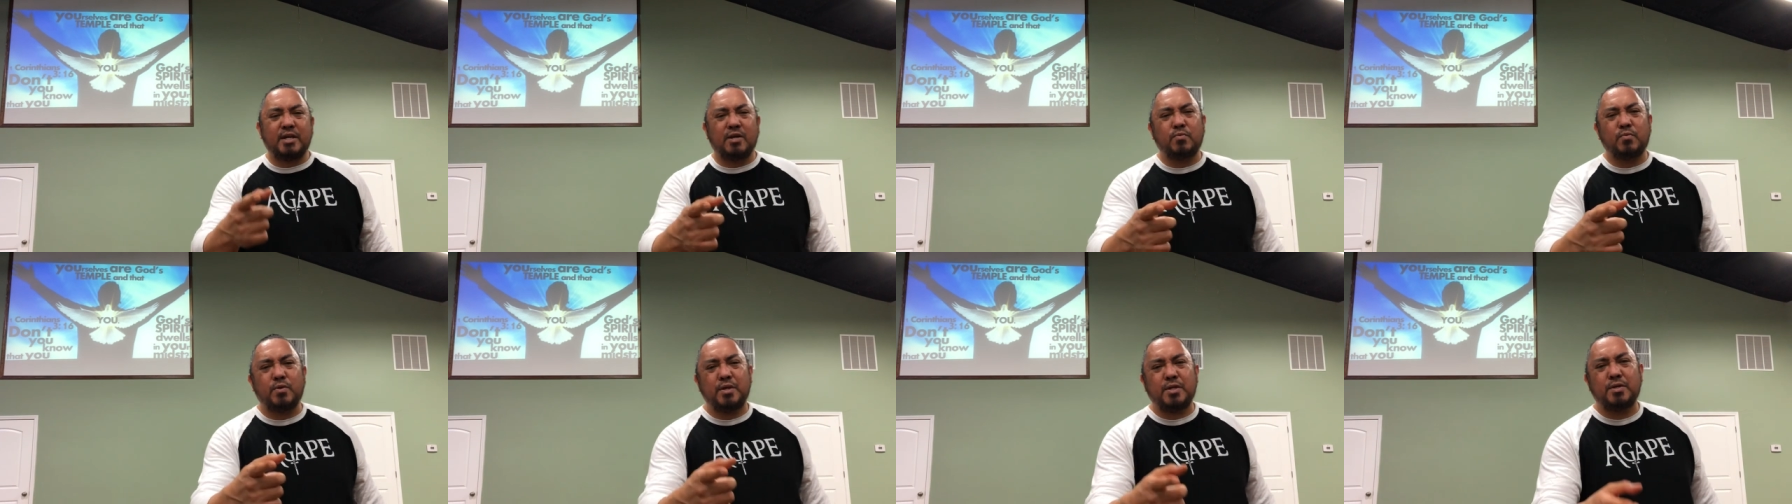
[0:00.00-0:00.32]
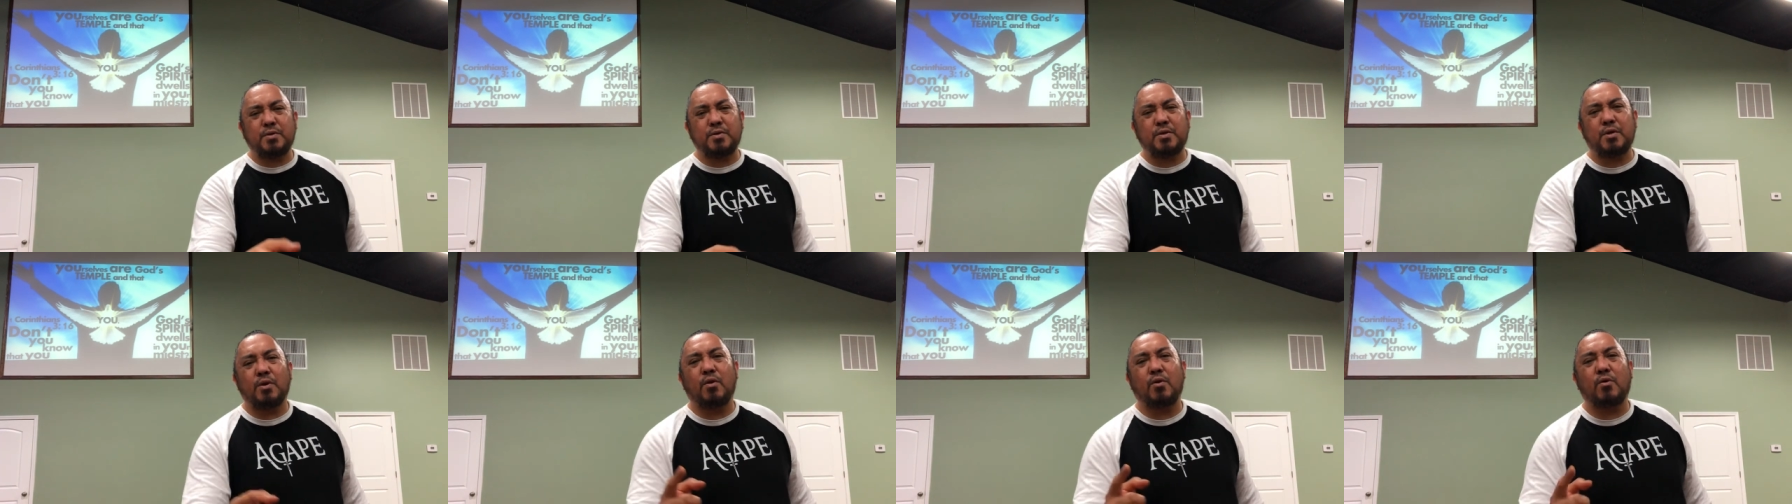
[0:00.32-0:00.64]
did we
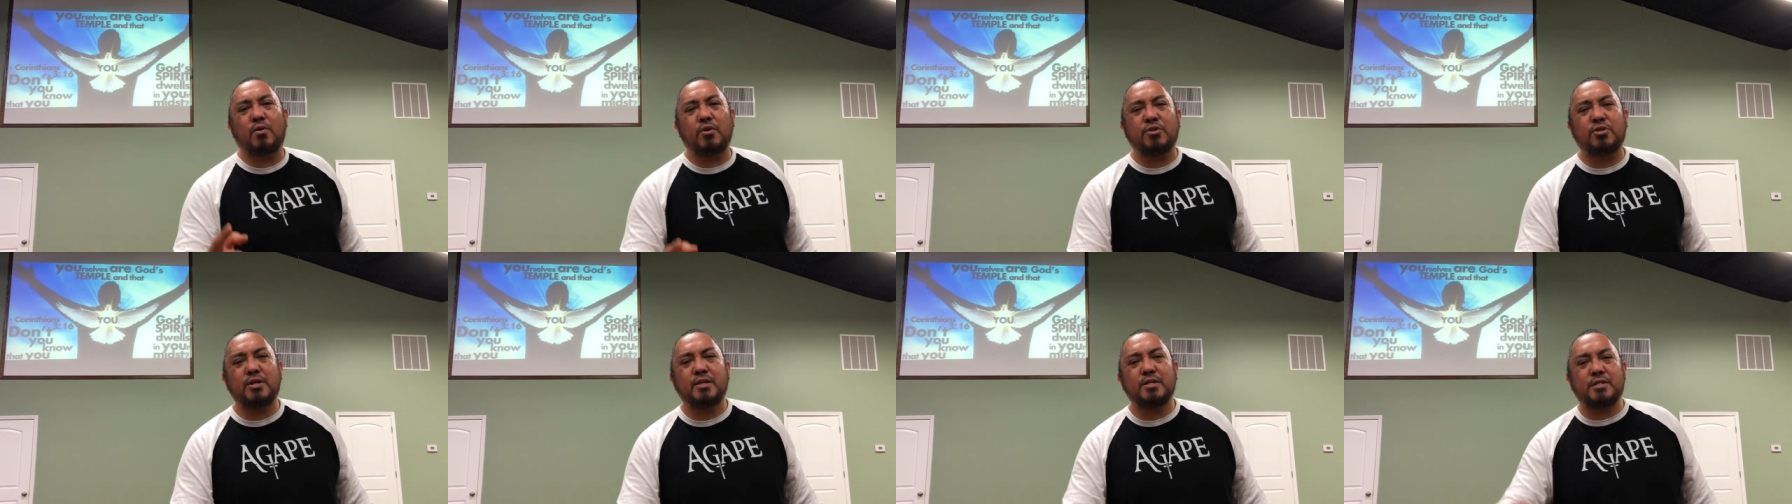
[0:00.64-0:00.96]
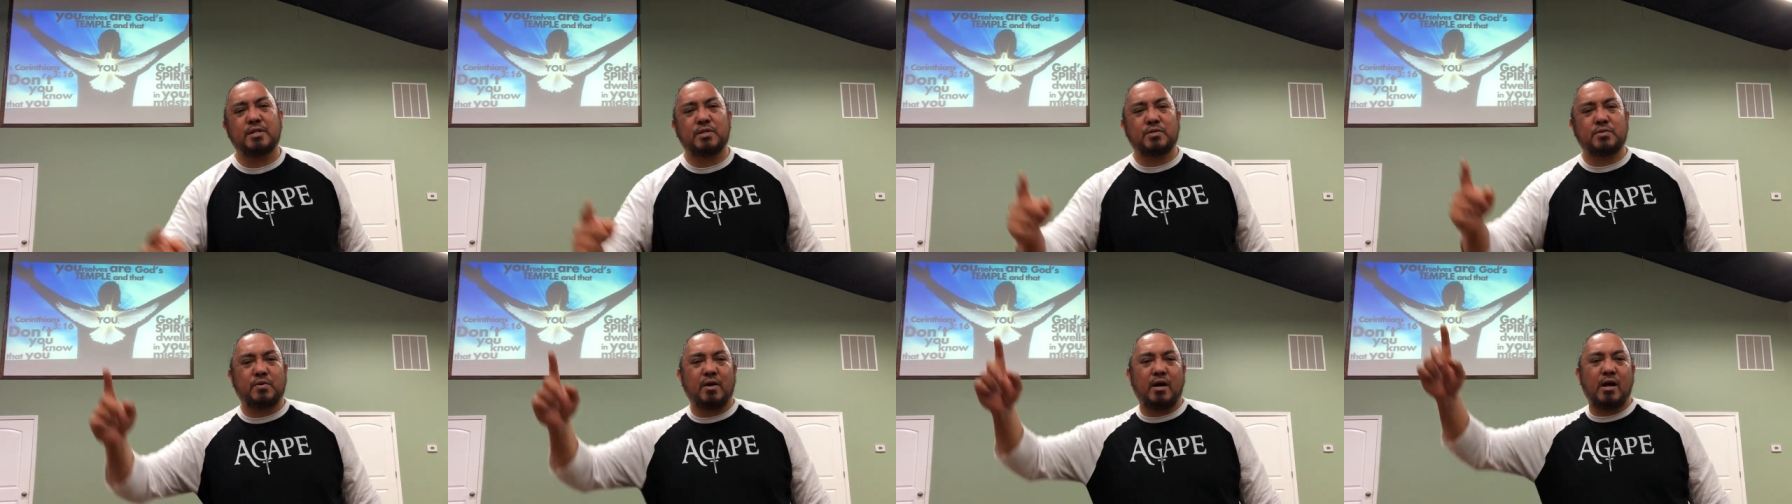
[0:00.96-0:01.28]
do to Lord
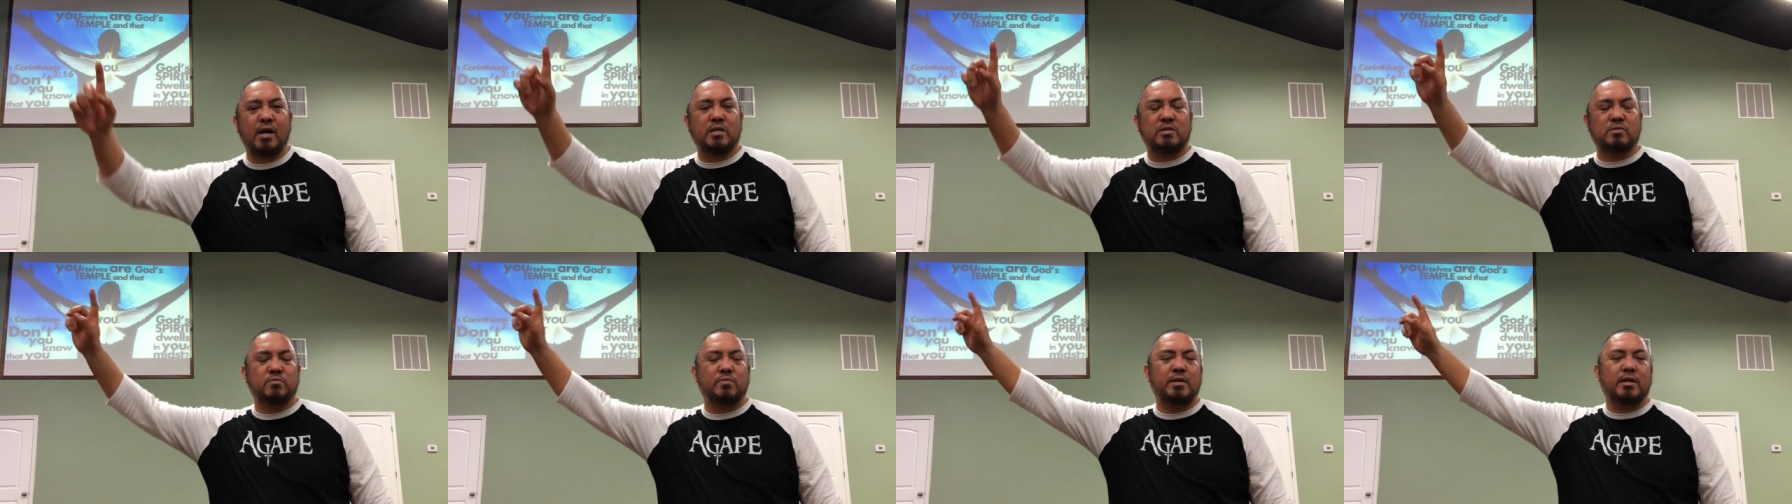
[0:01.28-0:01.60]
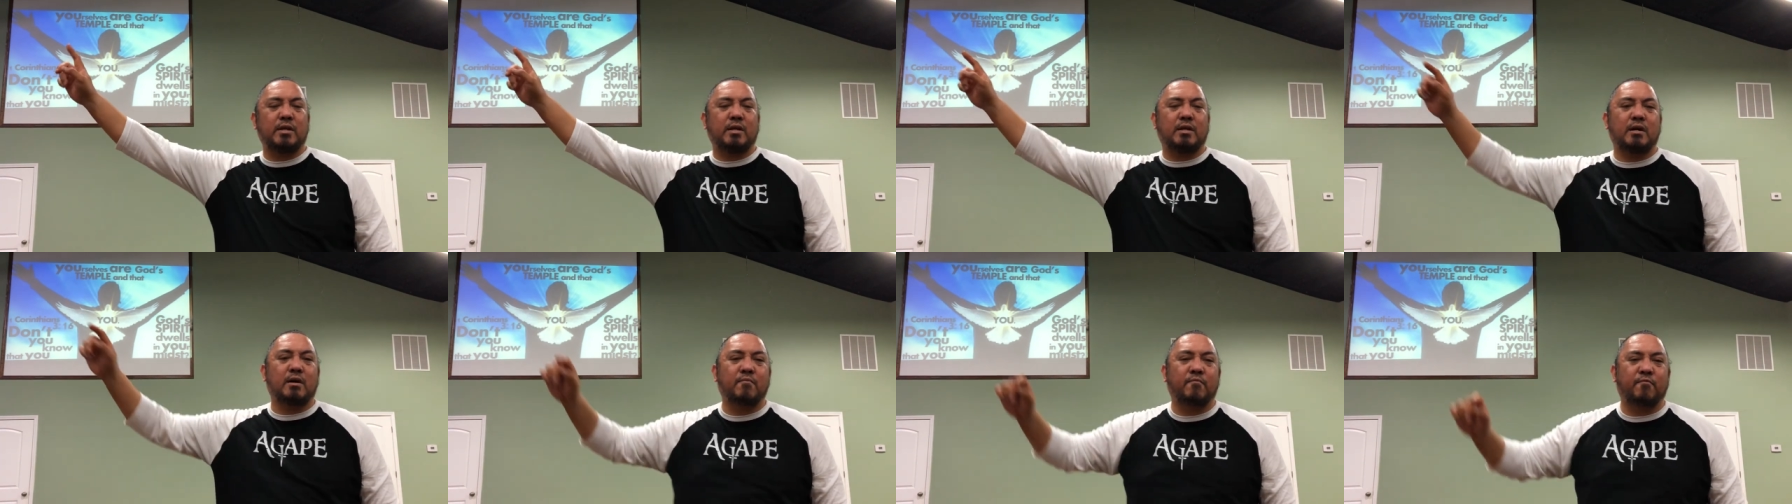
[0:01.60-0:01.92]
Jesus Christ when
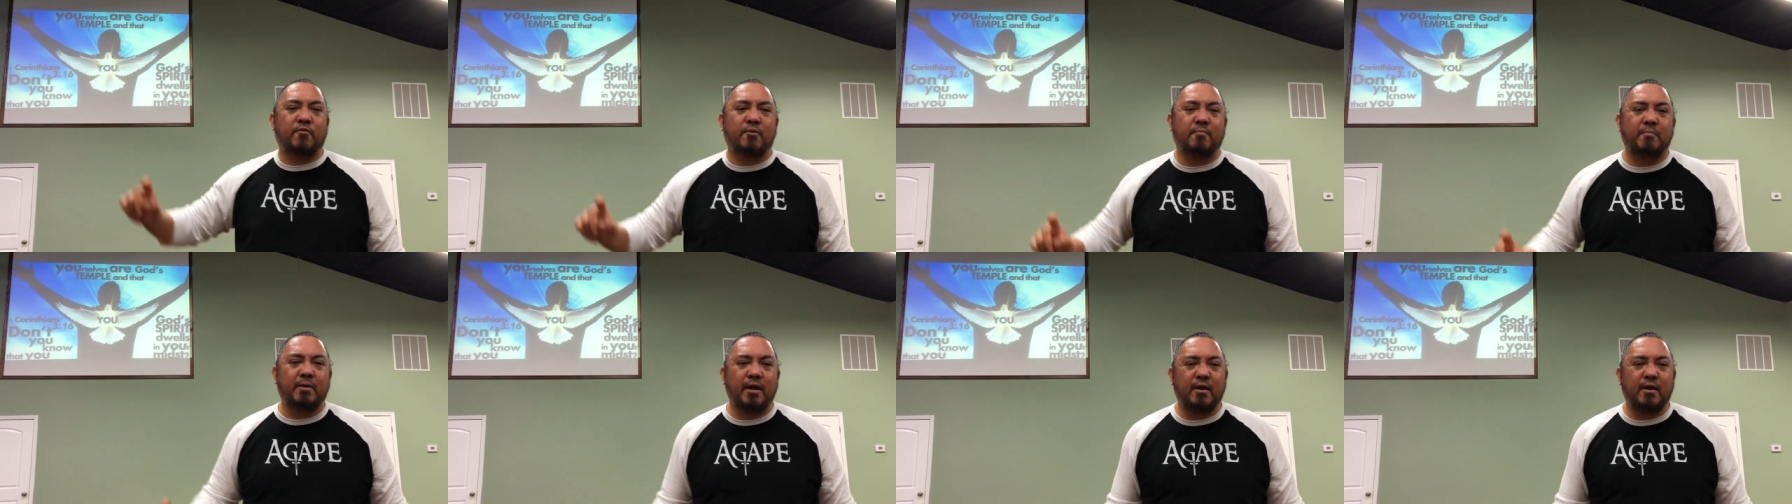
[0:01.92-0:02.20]
he come from